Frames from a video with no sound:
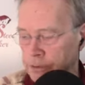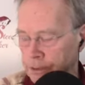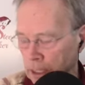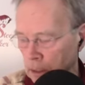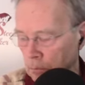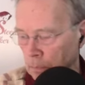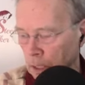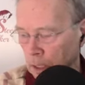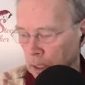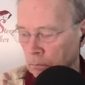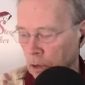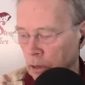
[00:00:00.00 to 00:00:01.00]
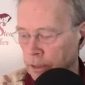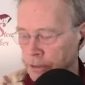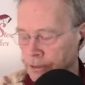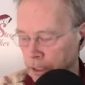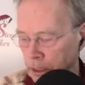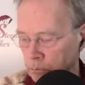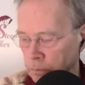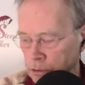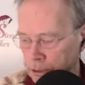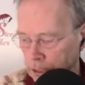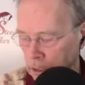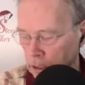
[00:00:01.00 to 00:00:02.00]
STEM markets in
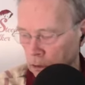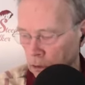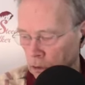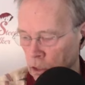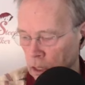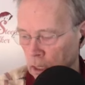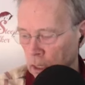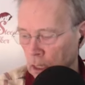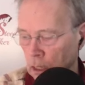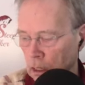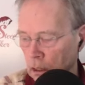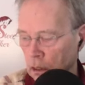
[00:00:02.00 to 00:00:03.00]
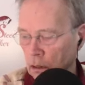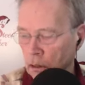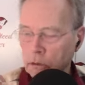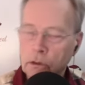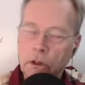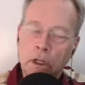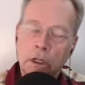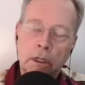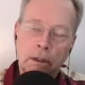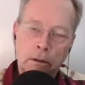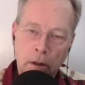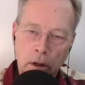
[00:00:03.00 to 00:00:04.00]
particular are,
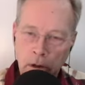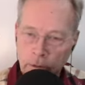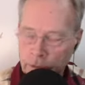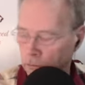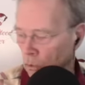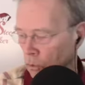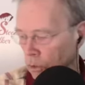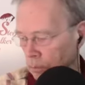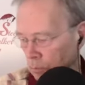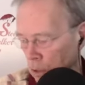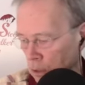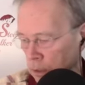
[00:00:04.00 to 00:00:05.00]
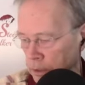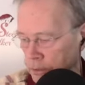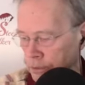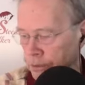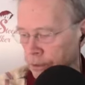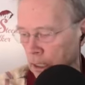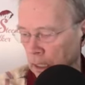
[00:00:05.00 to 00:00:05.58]
uh, are the growing markets.